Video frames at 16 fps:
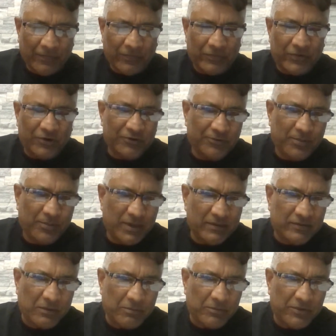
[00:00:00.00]
There's been
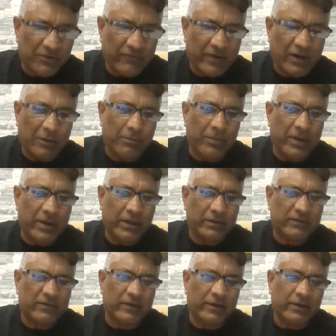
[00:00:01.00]
some
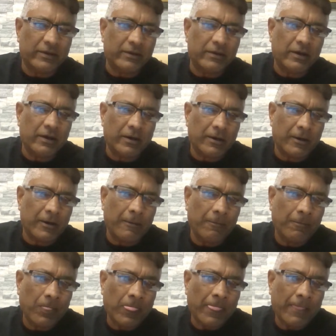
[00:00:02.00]
developments, and
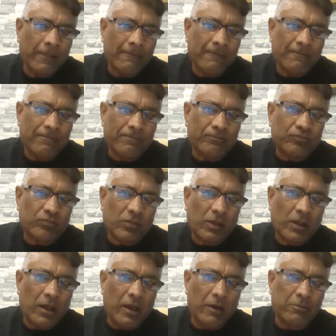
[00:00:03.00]

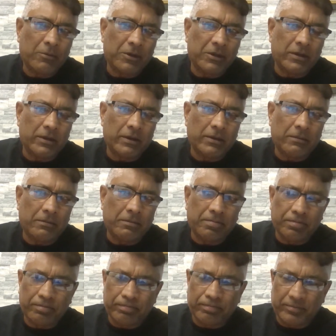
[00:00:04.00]
I'm gonna
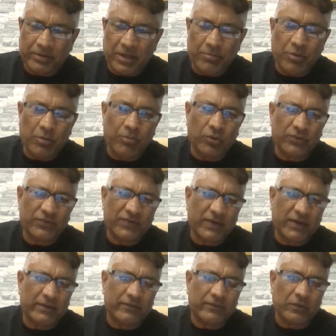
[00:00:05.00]
keep you
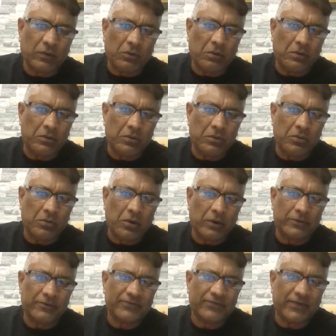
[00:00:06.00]
posted so you
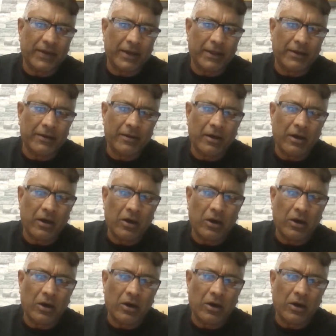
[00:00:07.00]
understand
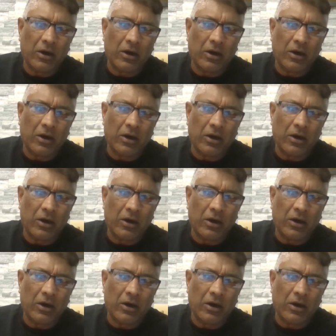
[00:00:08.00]
how I'm going
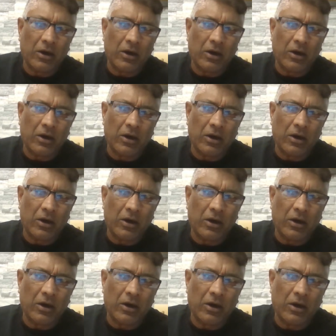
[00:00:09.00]
forward. I
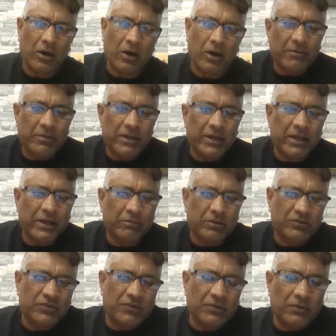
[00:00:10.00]
have finally been
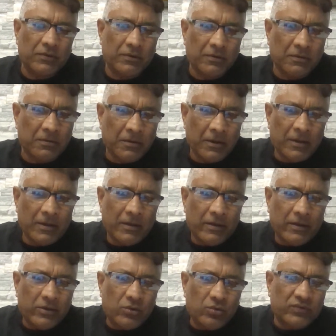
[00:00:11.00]
able to
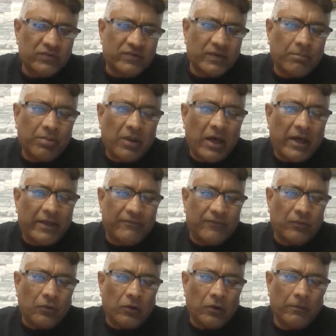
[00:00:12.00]
use a
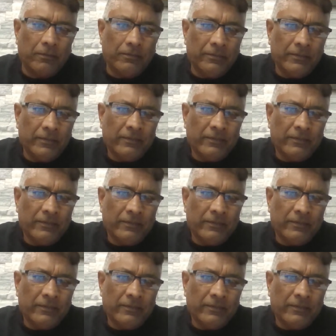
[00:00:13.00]
platform